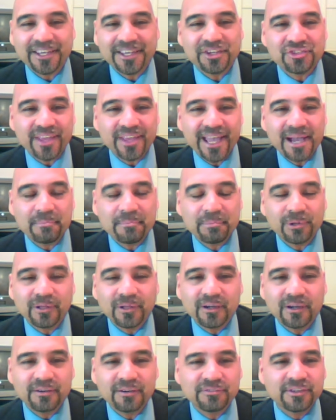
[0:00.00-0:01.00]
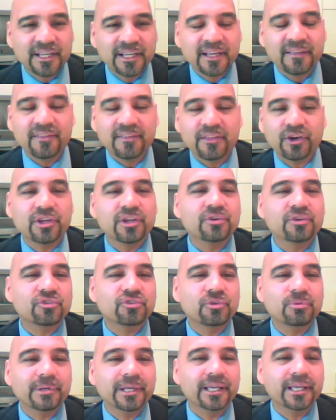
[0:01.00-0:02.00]
example of there
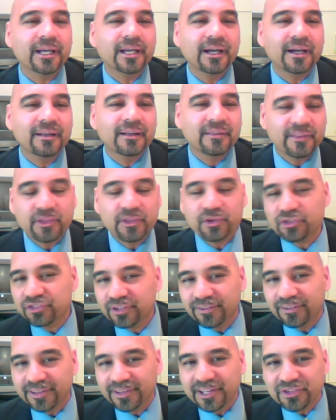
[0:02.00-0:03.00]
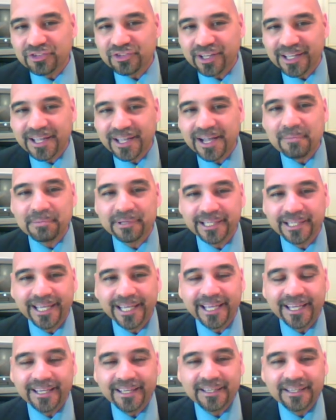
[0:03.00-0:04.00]
used to be, there still is, a
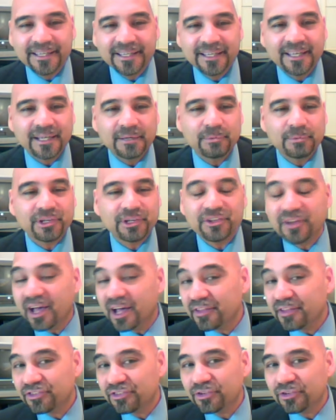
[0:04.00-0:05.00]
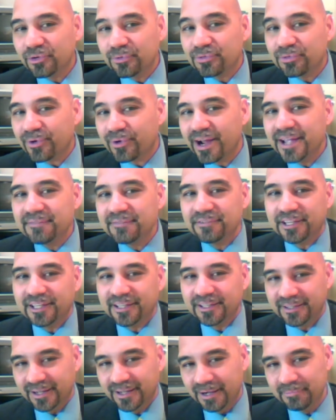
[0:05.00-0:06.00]
company, but not so
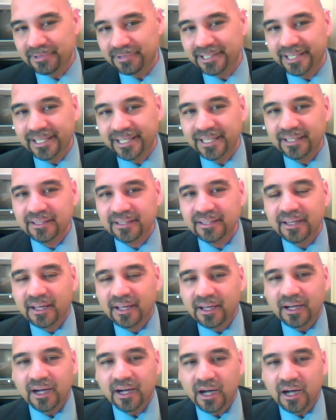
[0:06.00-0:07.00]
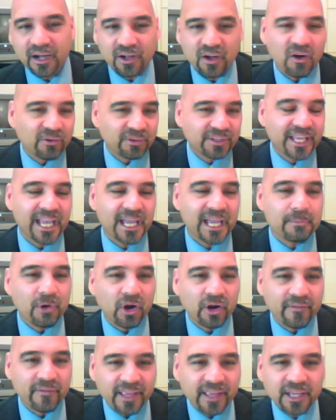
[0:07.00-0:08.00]
thriving company, called
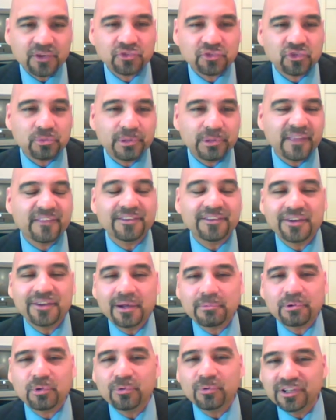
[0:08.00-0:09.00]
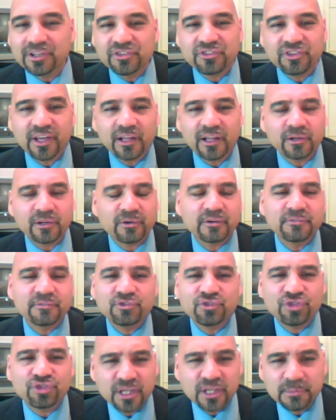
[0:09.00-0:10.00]
Kmart. And they used to be the #1
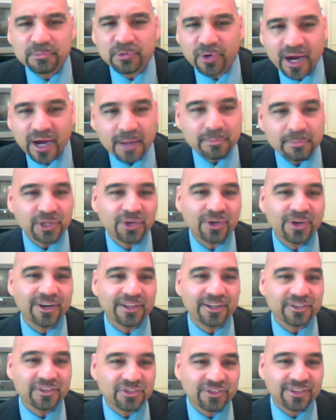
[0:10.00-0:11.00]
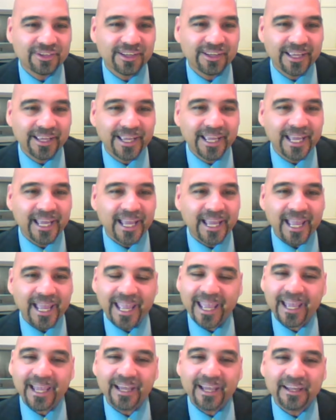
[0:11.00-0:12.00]
seller of cheap, crappy goods.
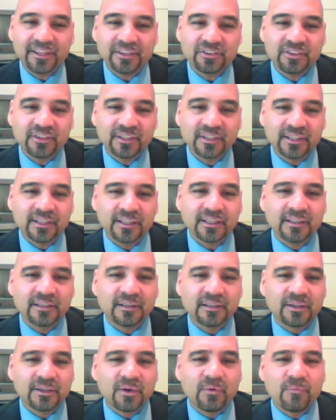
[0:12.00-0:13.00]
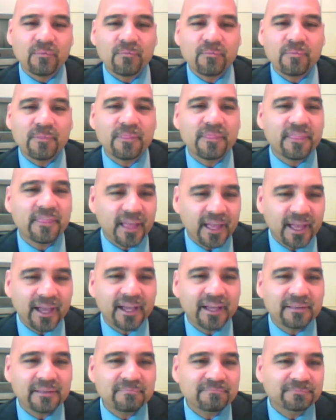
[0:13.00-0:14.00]
And
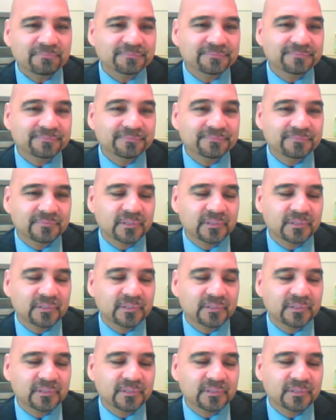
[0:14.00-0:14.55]
then